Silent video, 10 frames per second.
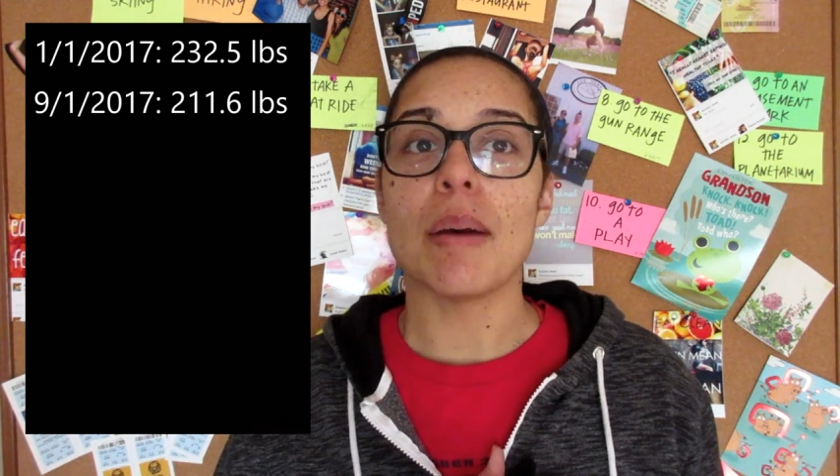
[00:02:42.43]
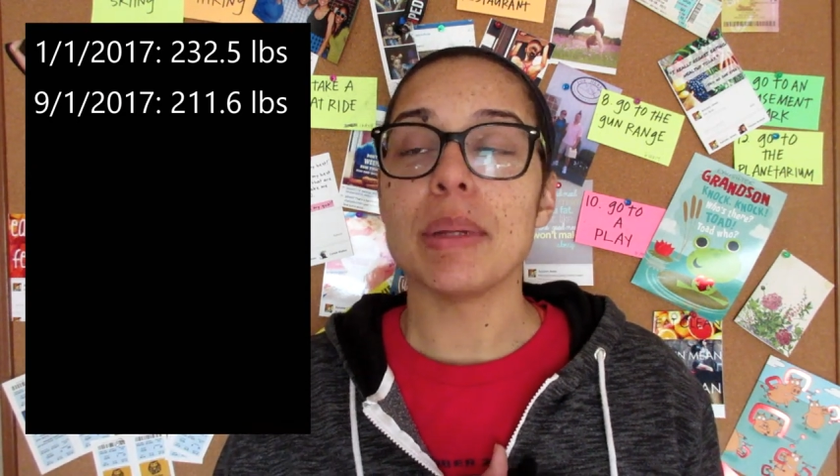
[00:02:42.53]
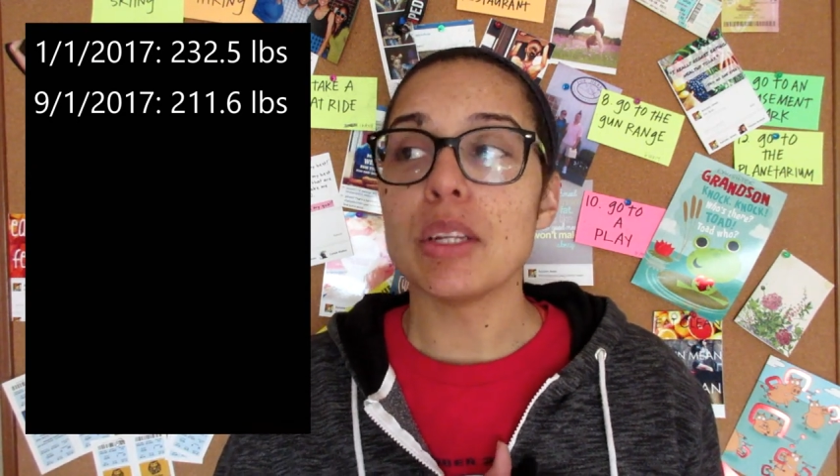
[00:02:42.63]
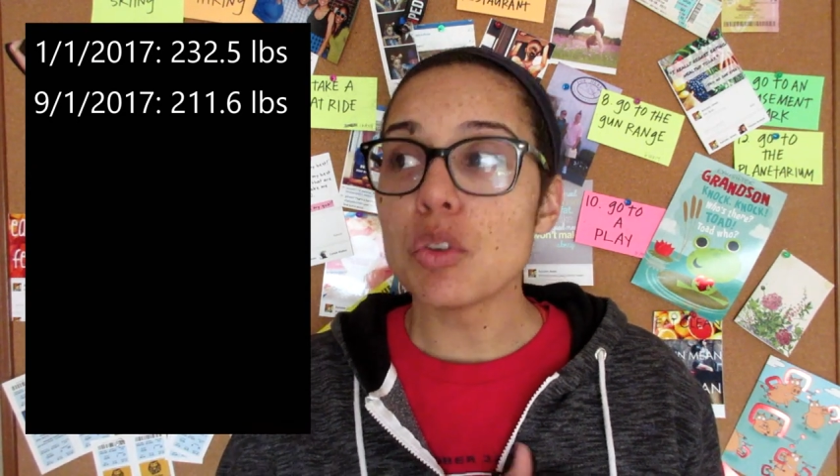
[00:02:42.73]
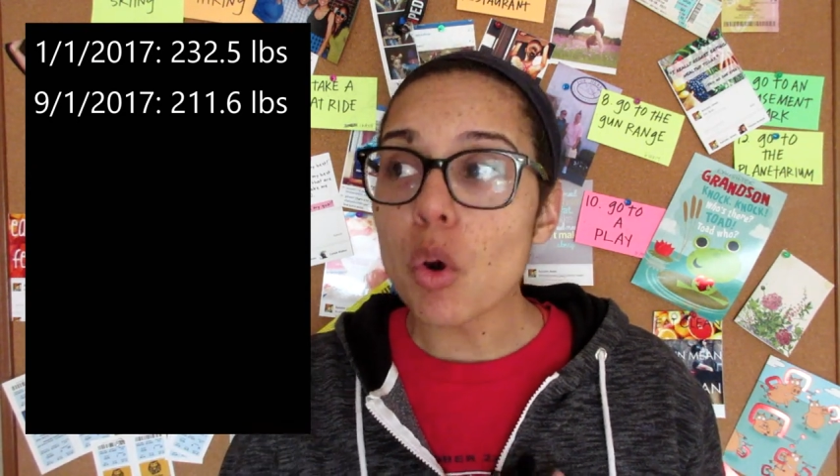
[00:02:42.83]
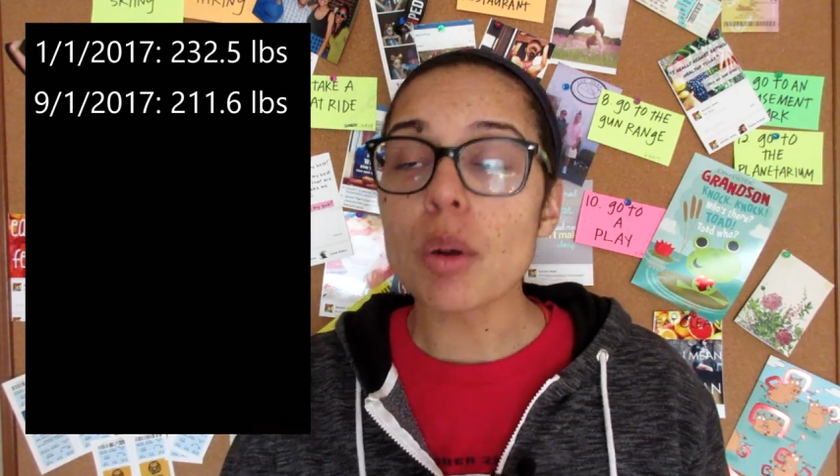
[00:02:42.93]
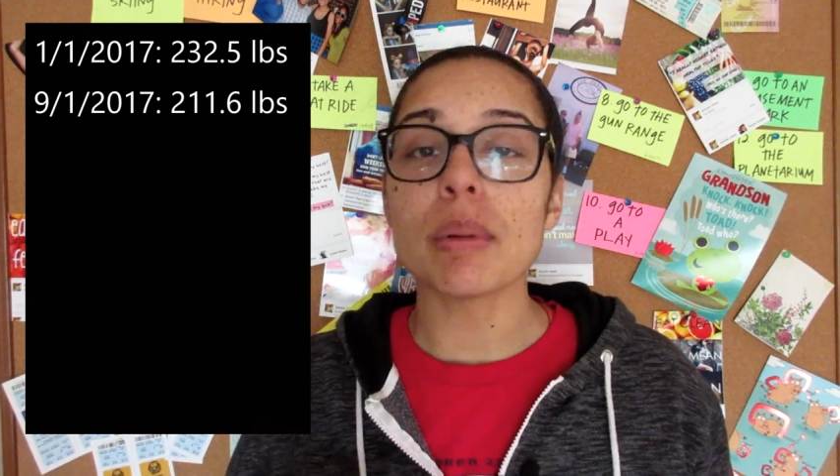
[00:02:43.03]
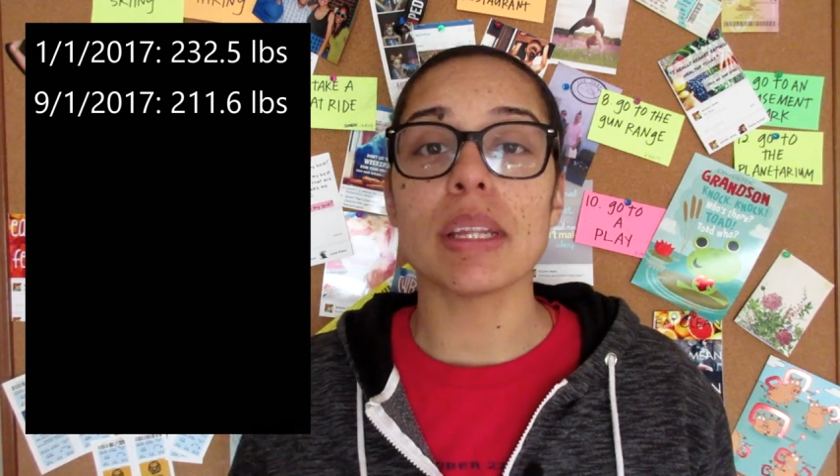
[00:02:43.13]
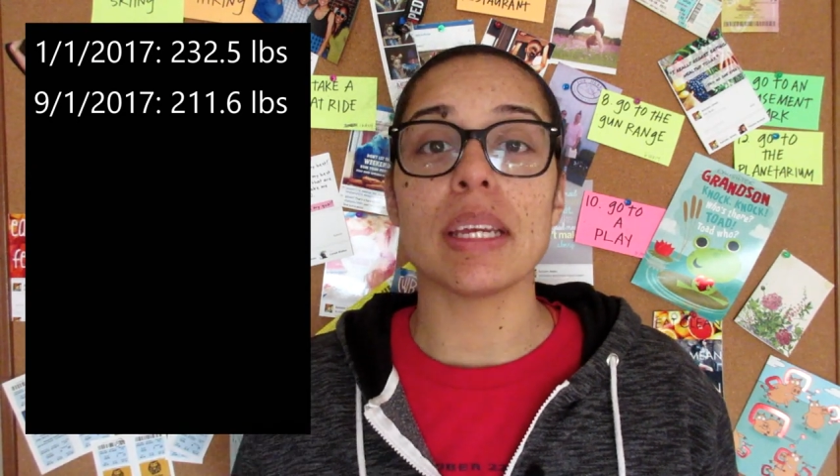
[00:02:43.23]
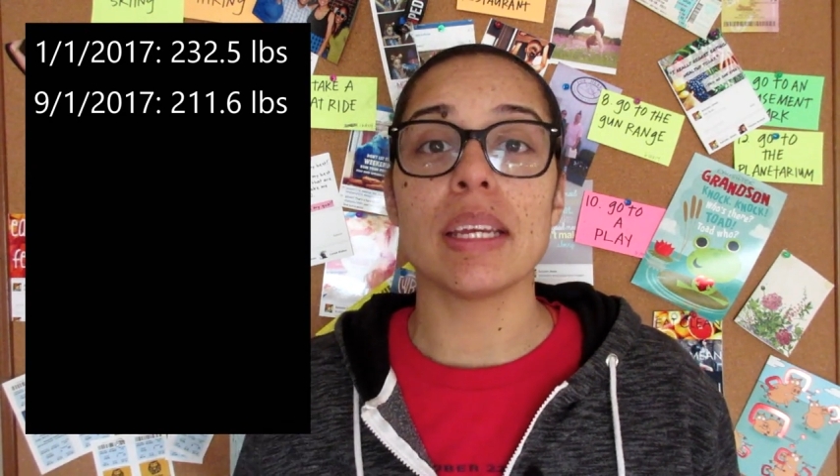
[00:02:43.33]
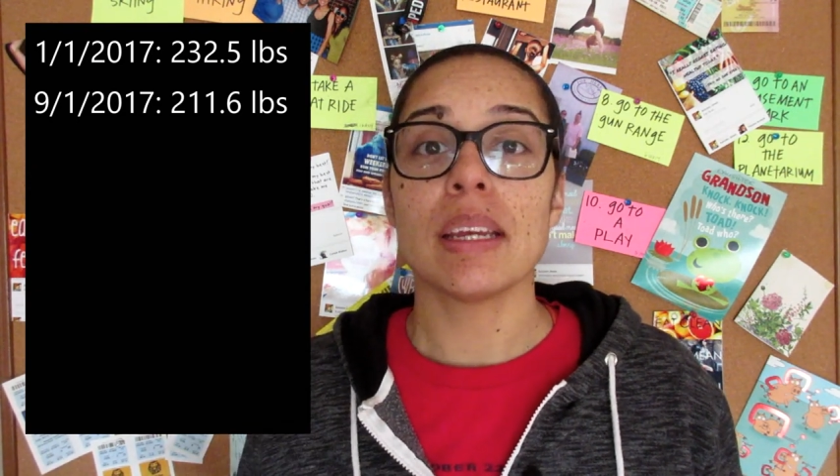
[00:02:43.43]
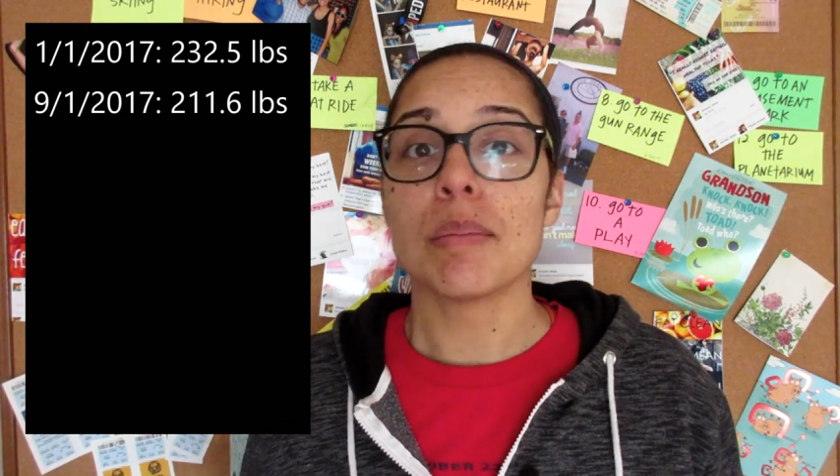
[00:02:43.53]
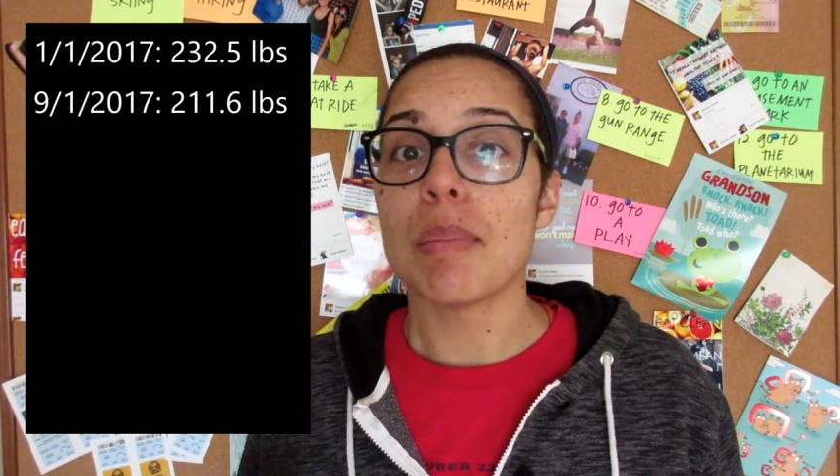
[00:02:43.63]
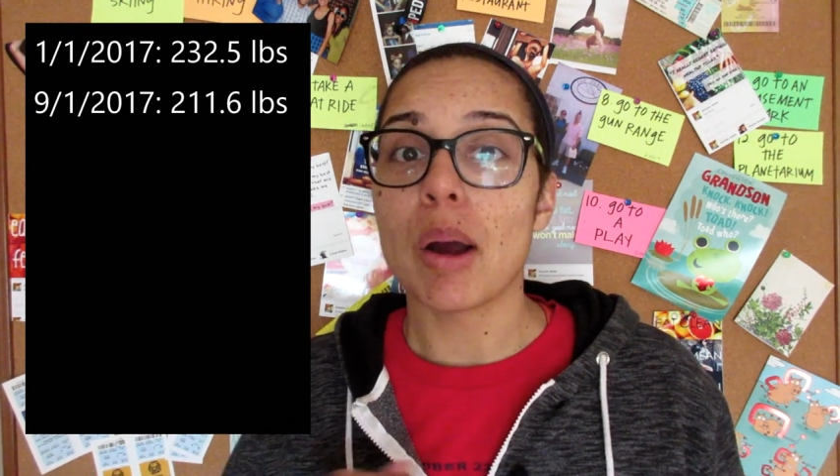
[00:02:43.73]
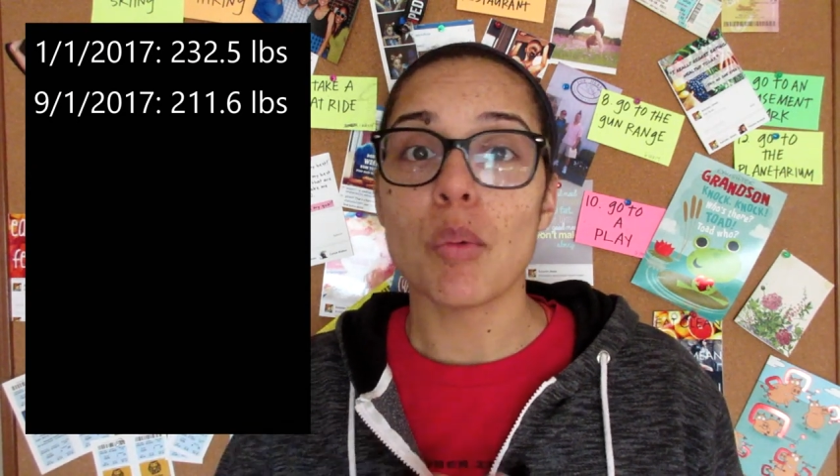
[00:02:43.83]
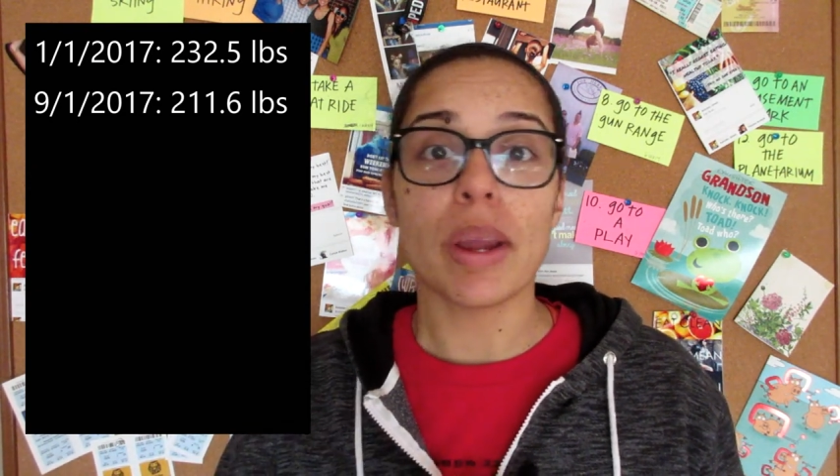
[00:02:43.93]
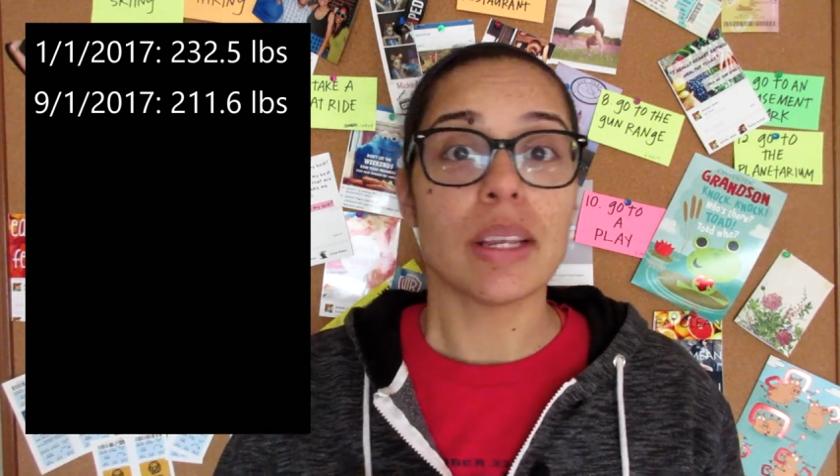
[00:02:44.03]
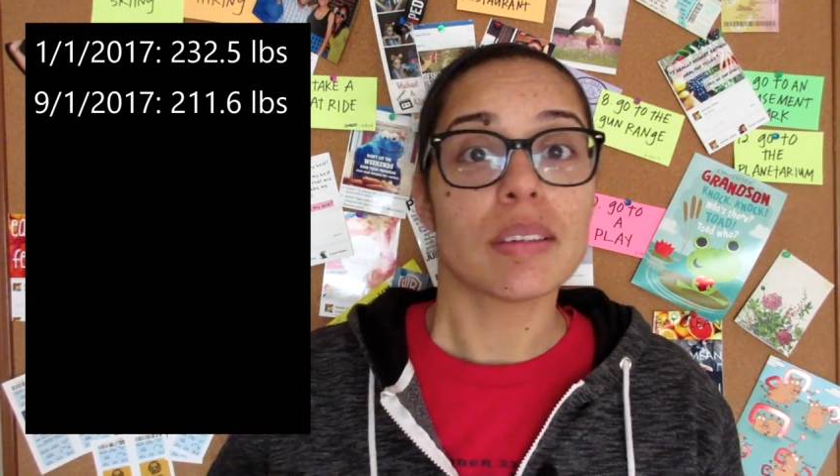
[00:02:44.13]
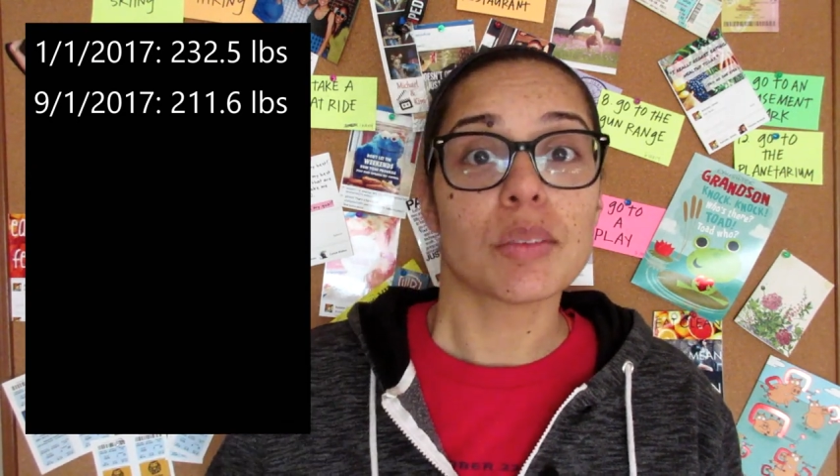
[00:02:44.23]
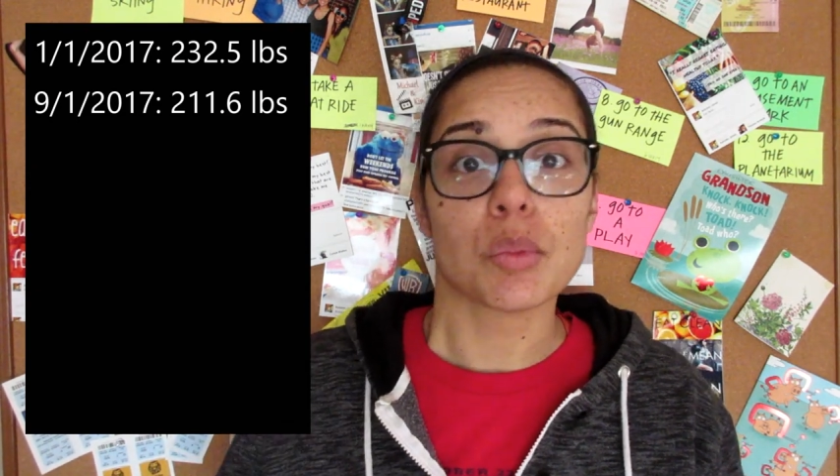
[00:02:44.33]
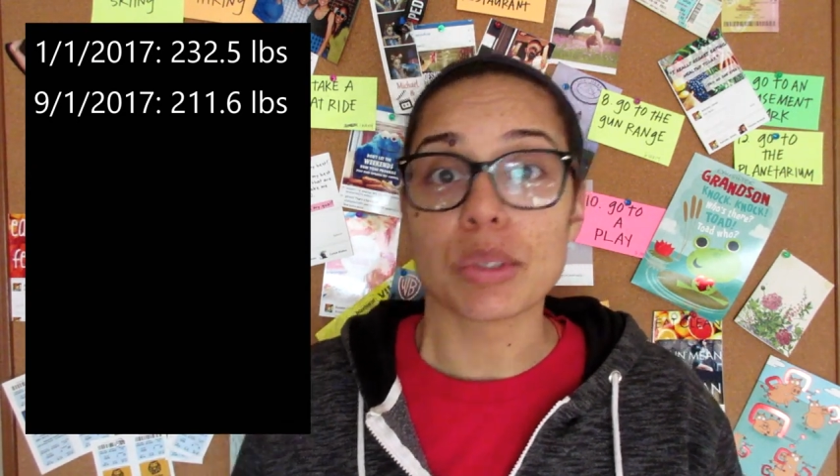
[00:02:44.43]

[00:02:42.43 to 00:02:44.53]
I mean, normally my weight